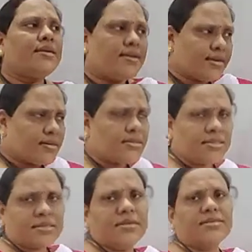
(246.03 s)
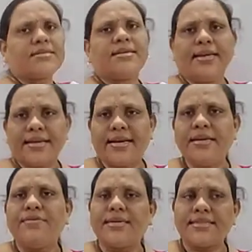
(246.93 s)
Let us discuss
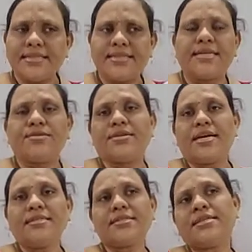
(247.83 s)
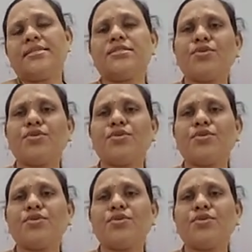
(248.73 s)
again what is this resonance.